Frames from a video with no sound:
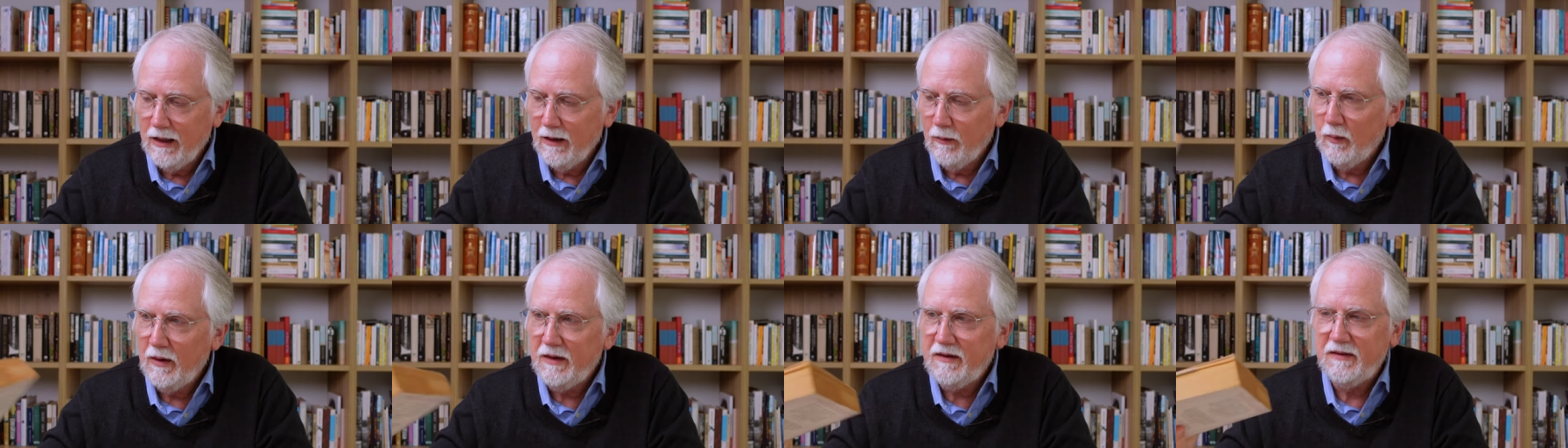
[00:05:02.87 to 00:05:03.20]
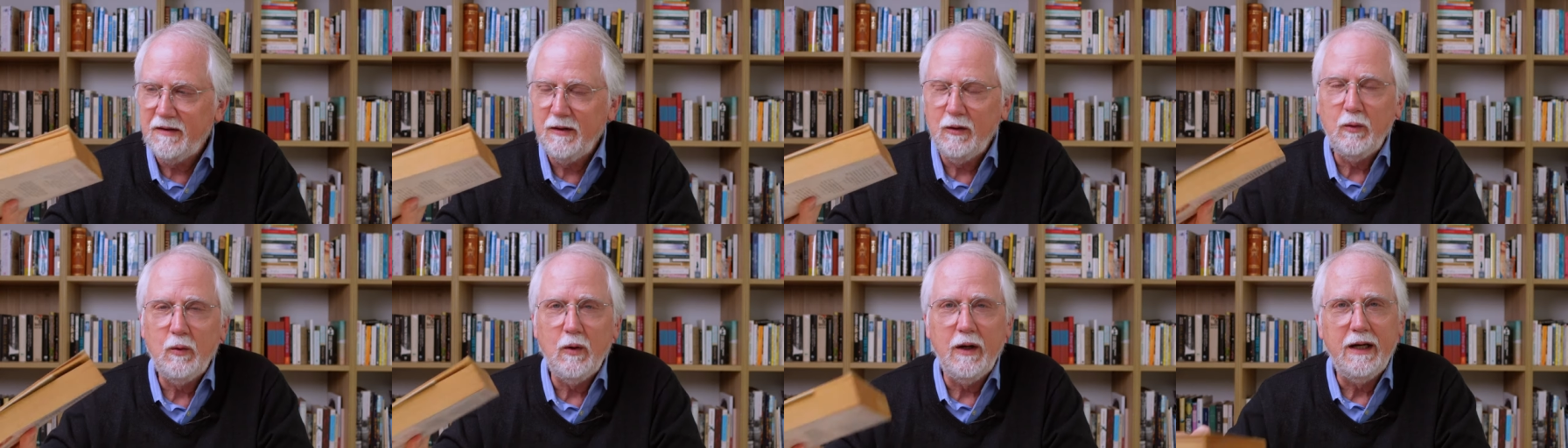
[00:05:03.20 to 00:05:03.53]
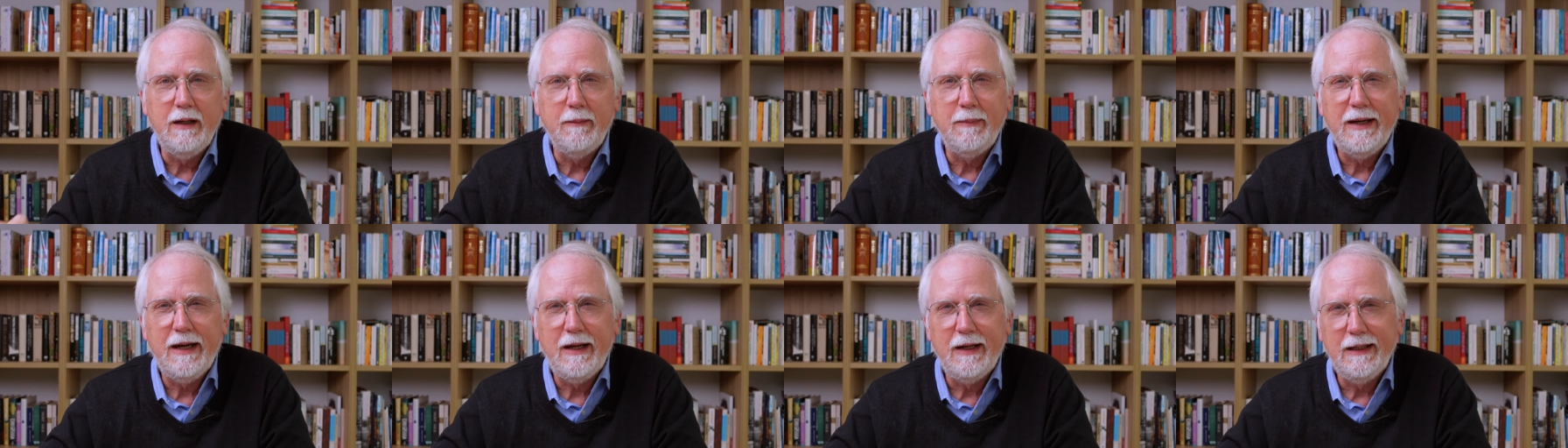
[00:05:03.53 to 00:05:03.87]
What's so great
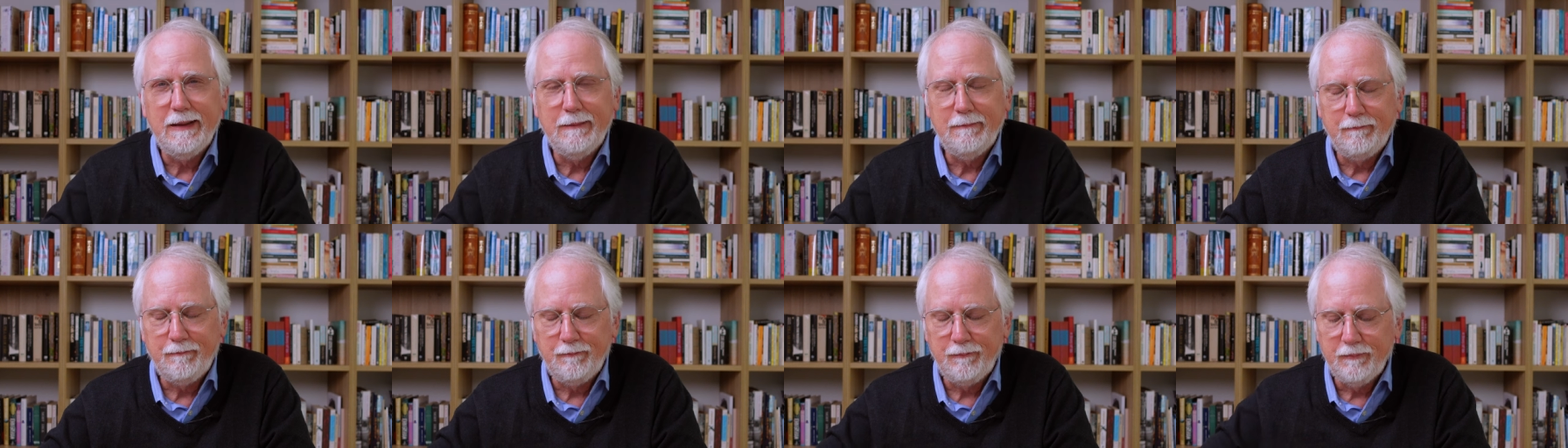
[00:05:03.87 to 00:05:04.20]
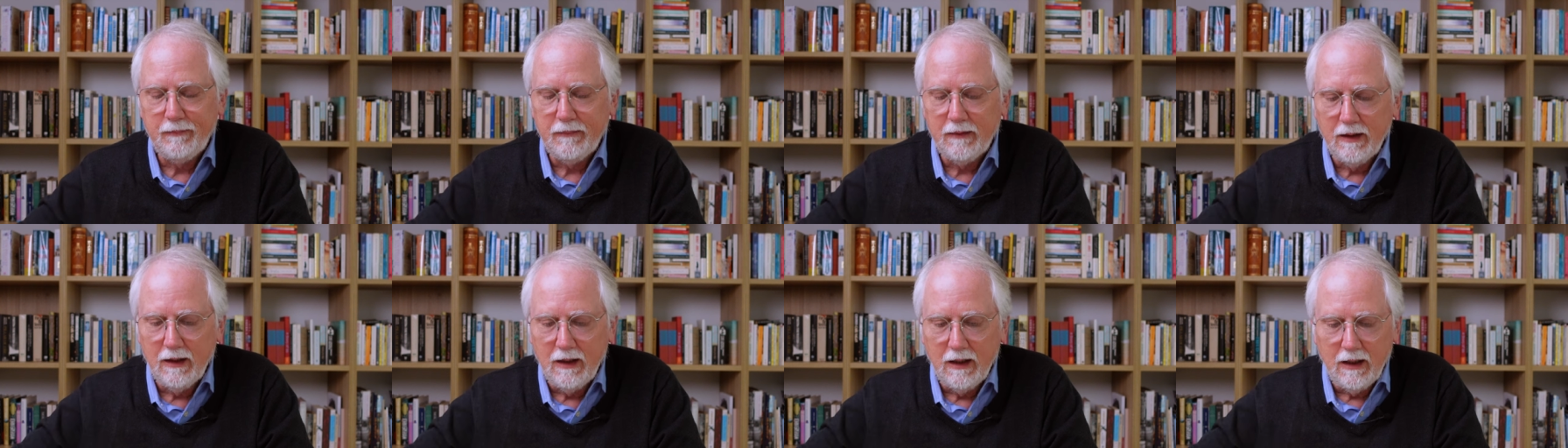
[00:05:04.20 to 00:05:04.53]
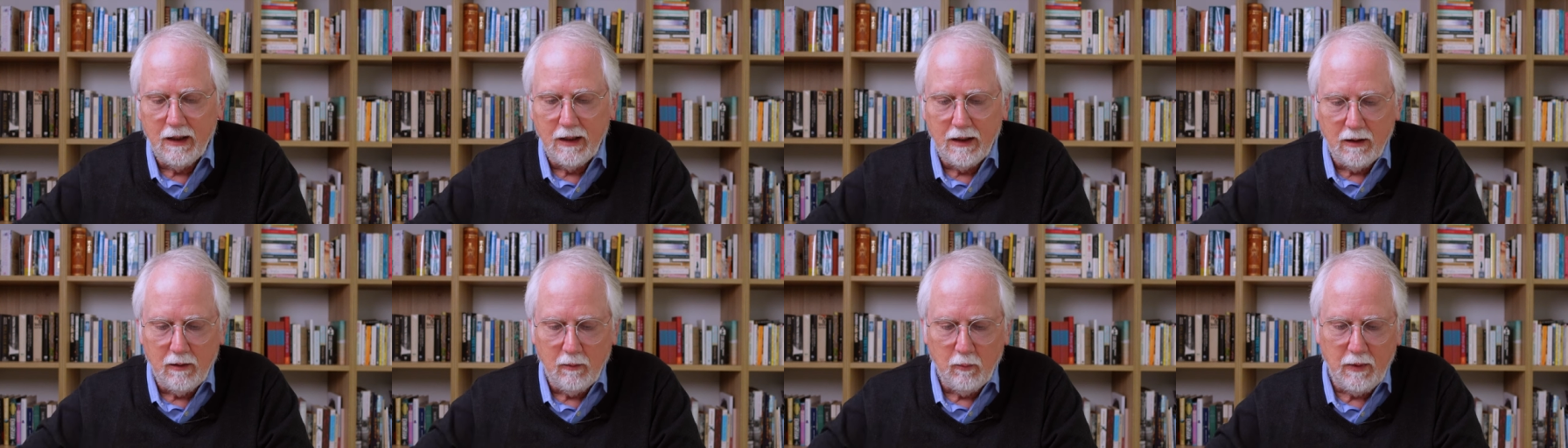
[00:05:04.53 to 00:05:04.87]
about it?
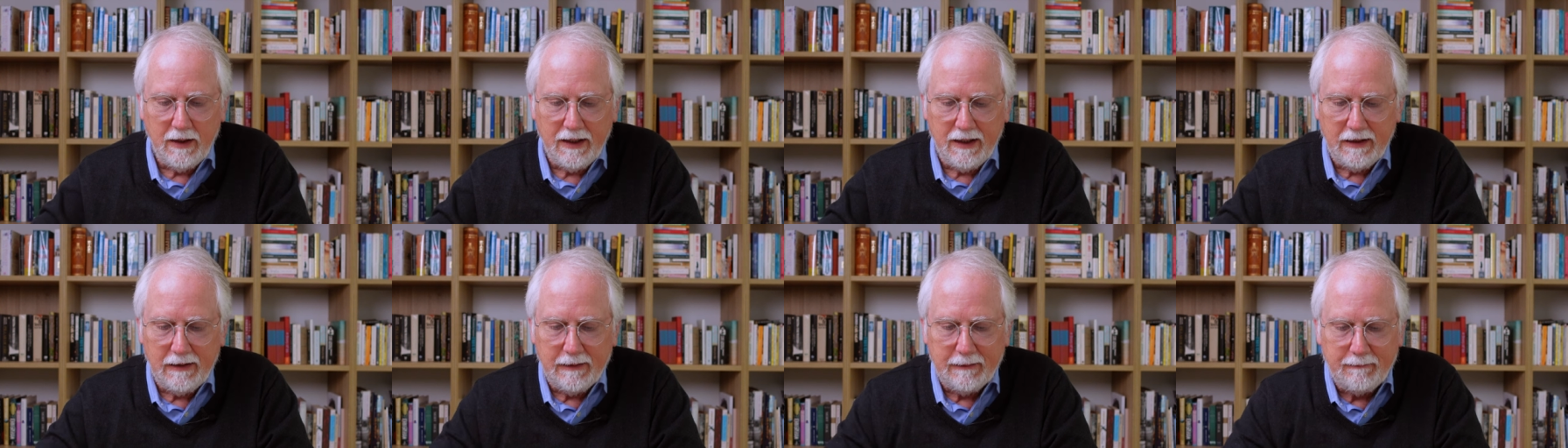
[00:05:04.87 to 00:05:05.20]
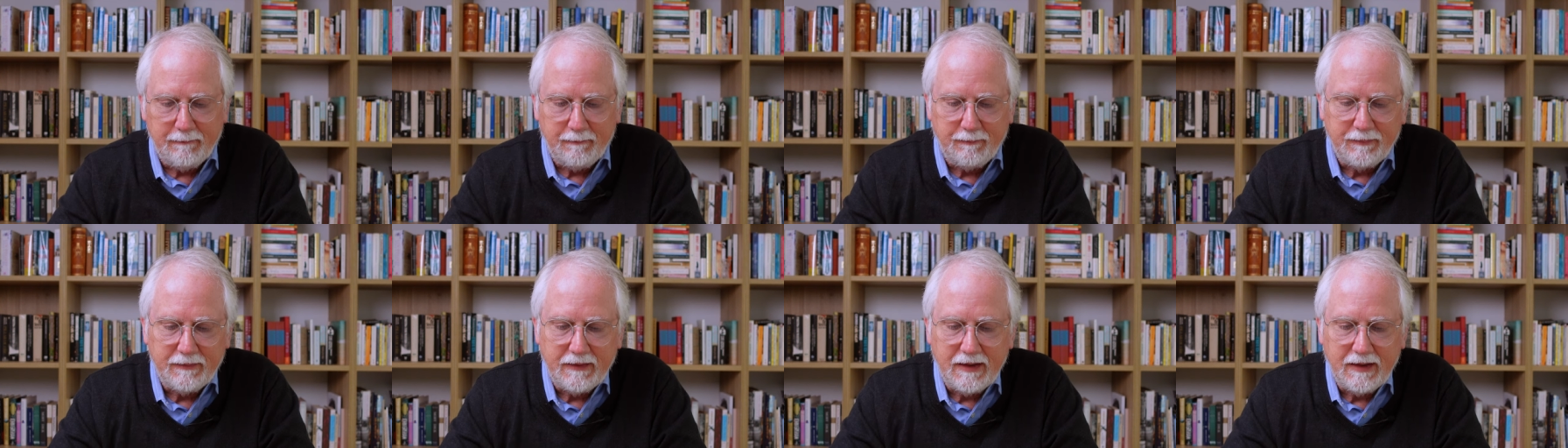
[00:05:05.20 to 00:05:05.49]
Well,